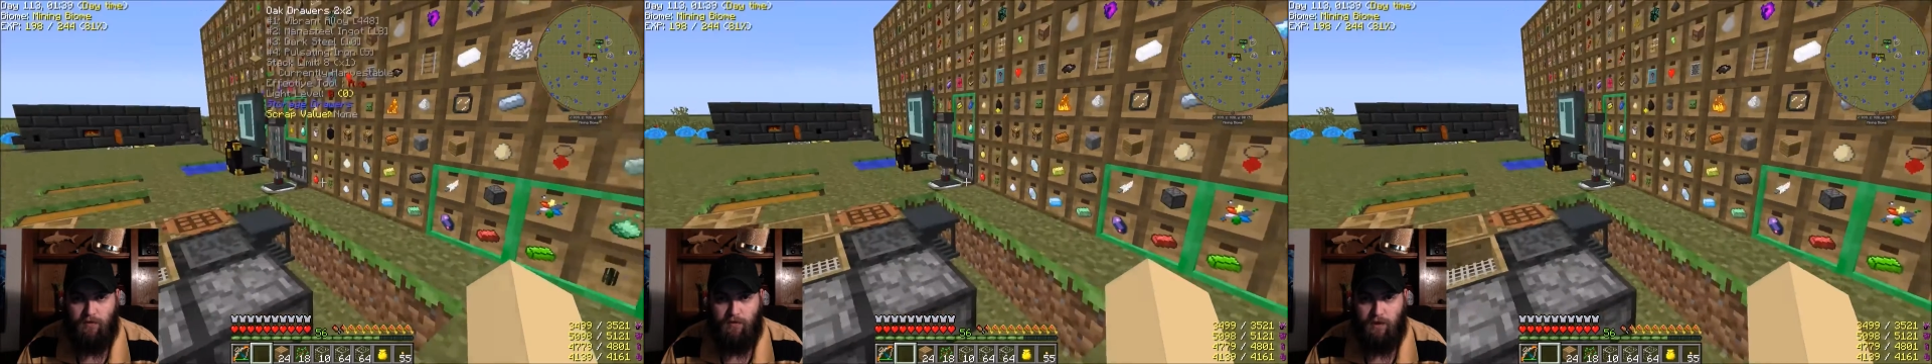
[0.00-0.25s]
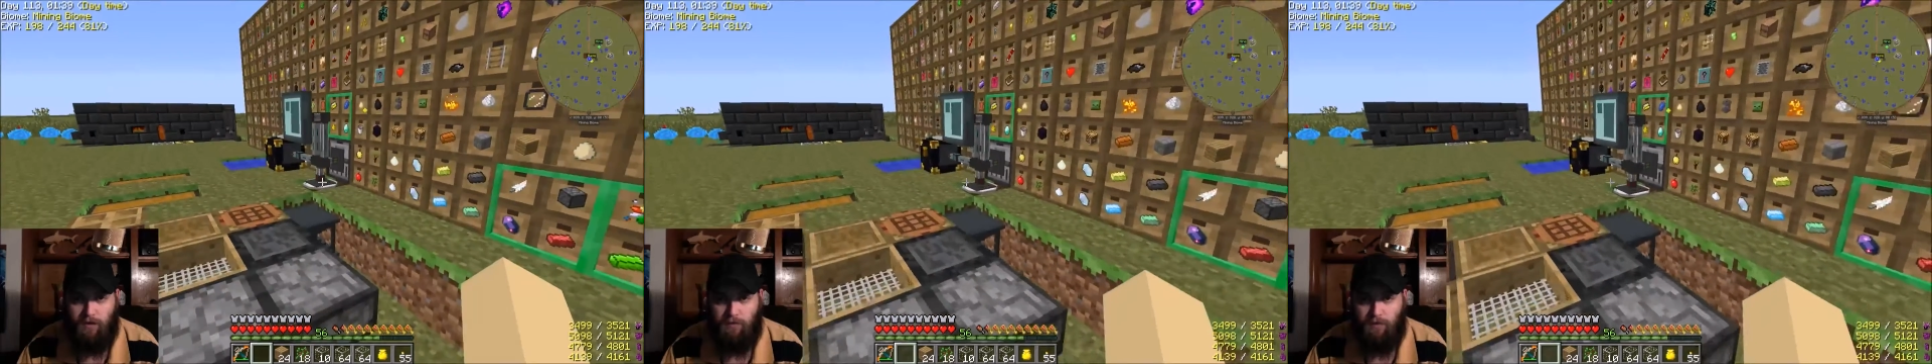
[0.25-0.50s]

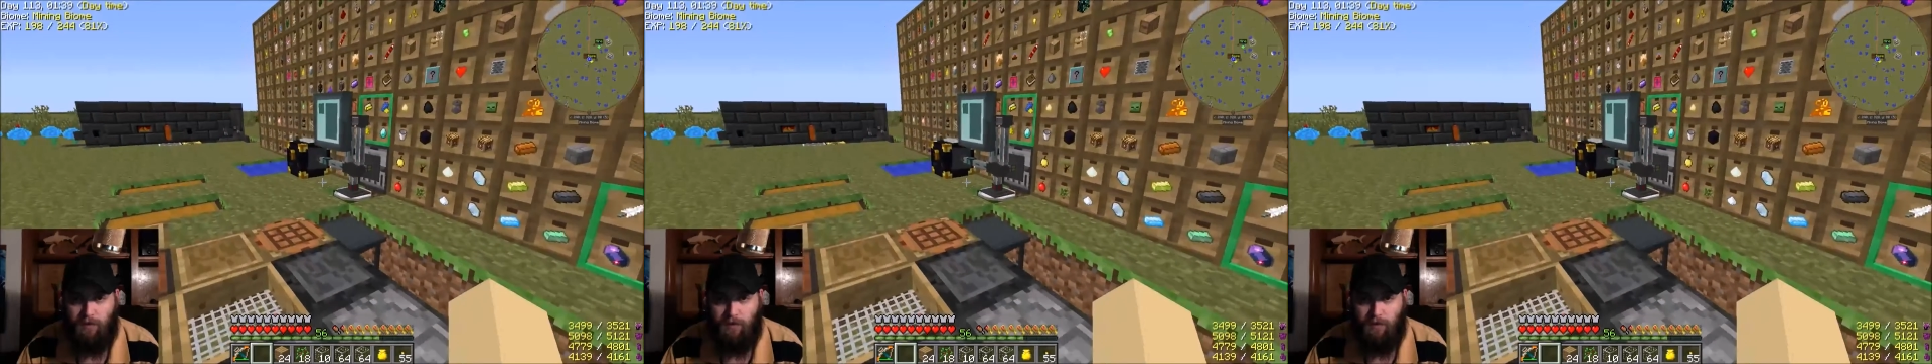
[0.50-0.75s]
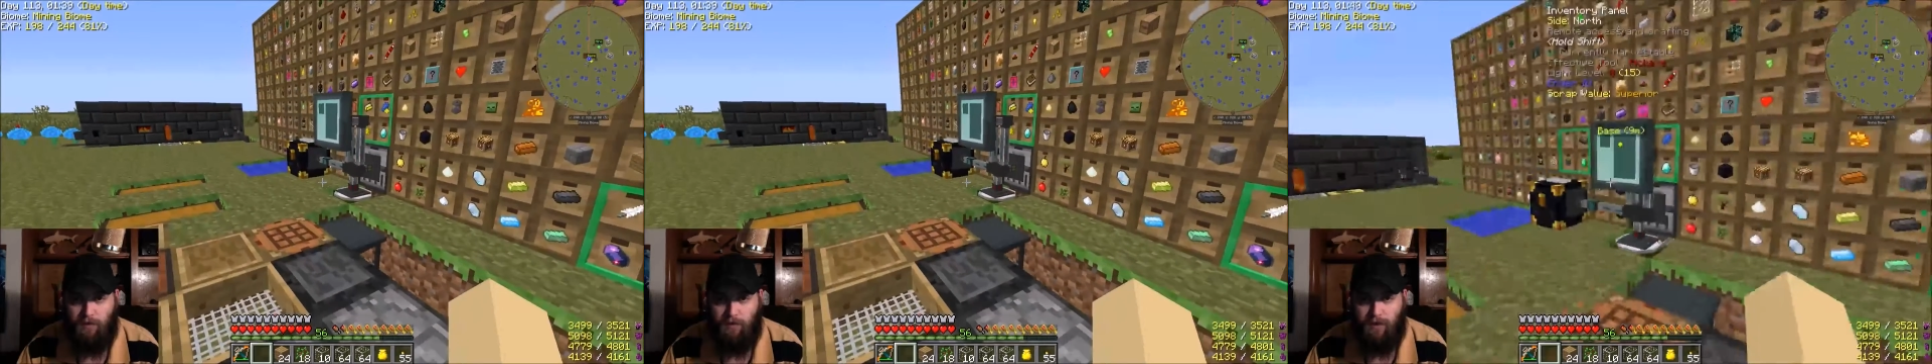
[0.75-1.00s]
upgraded
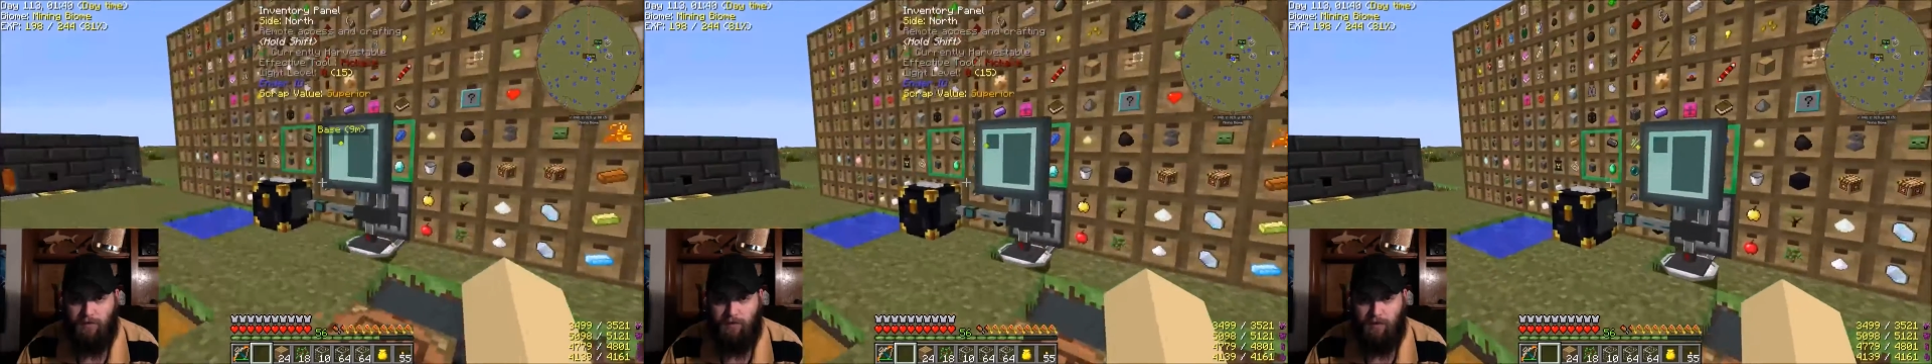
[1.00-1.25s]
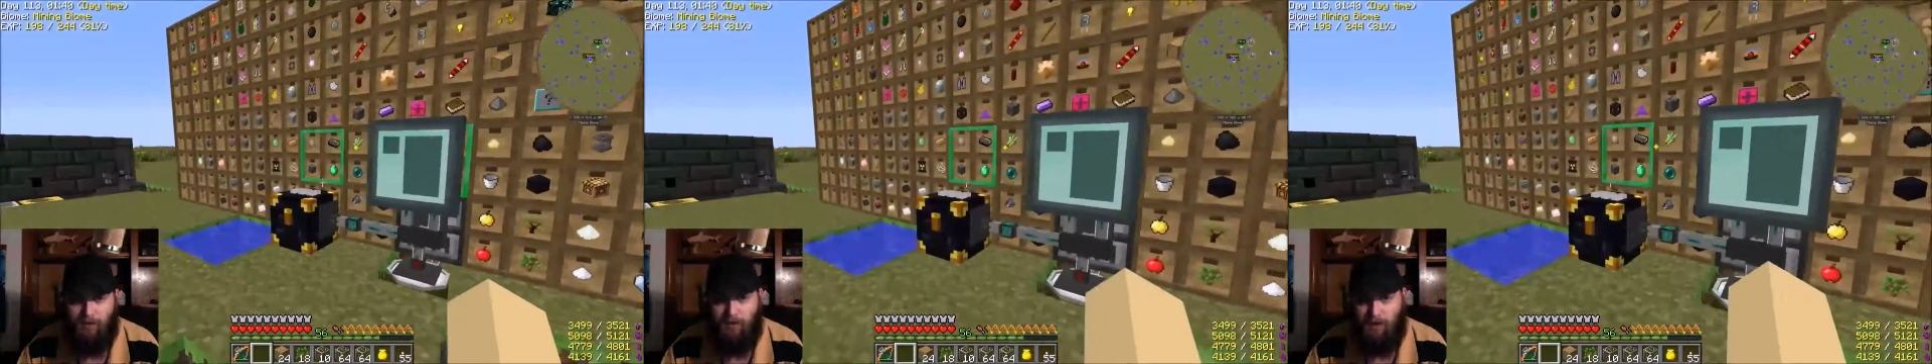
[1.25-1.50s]
that. I'm
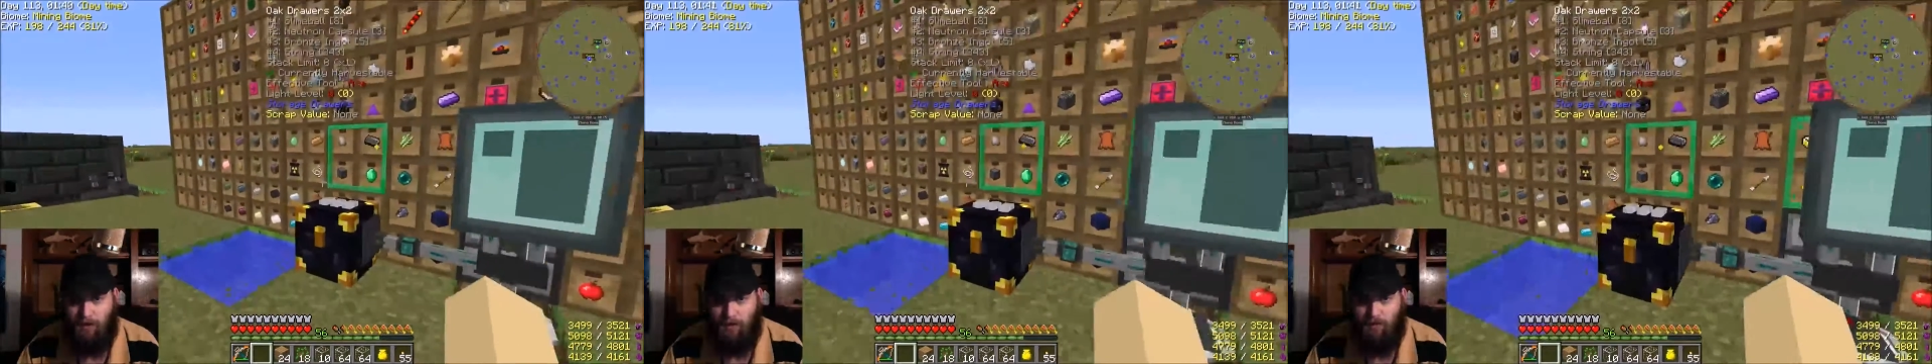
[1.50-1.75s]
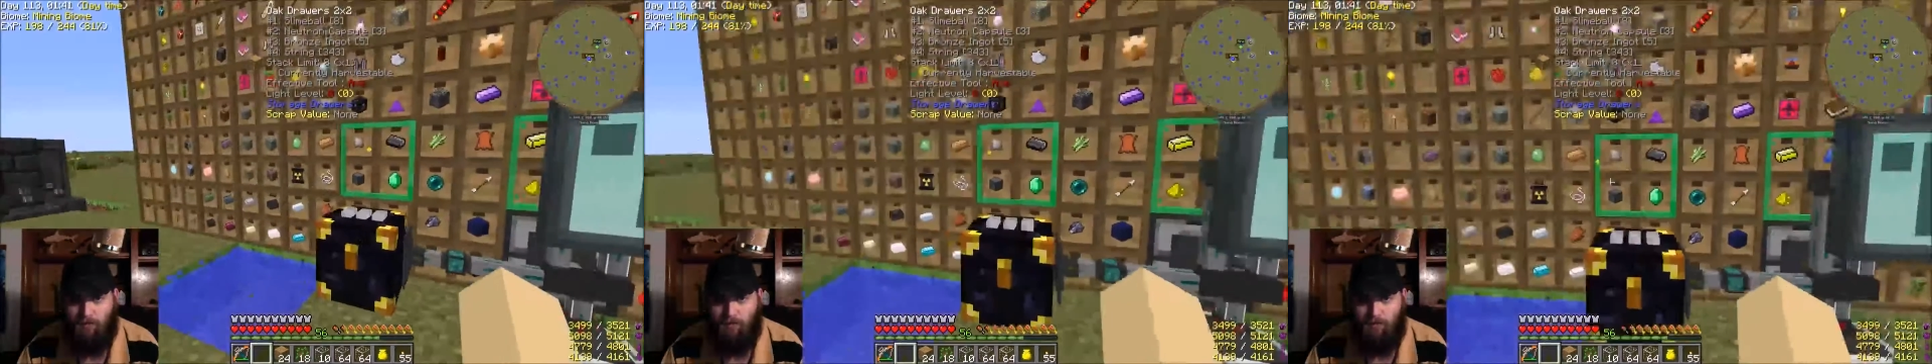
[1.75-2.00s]
gonna need
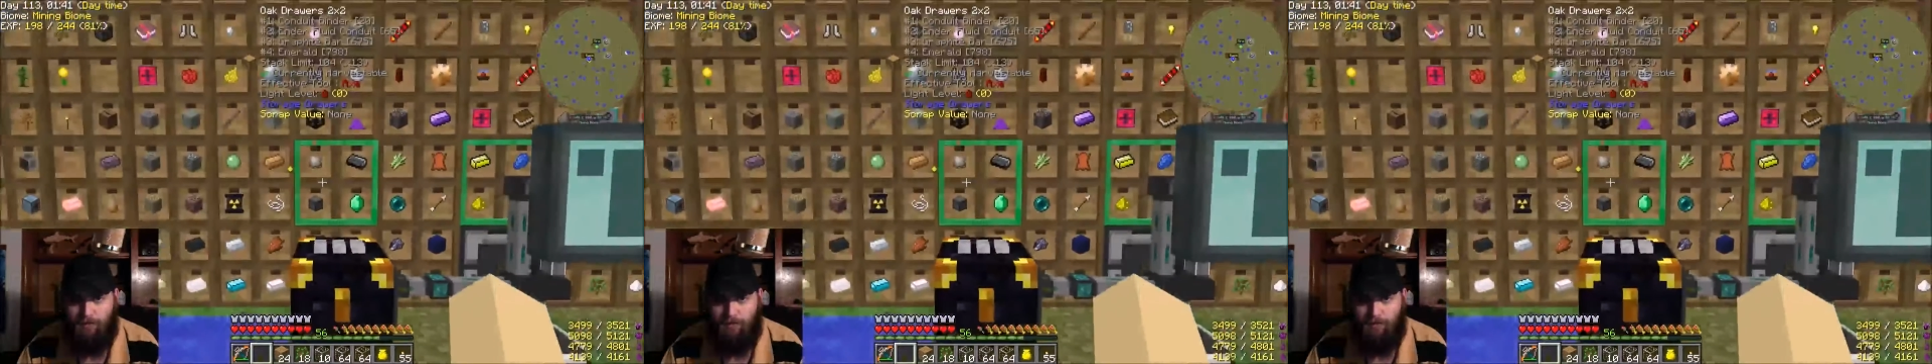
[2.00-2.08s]
those.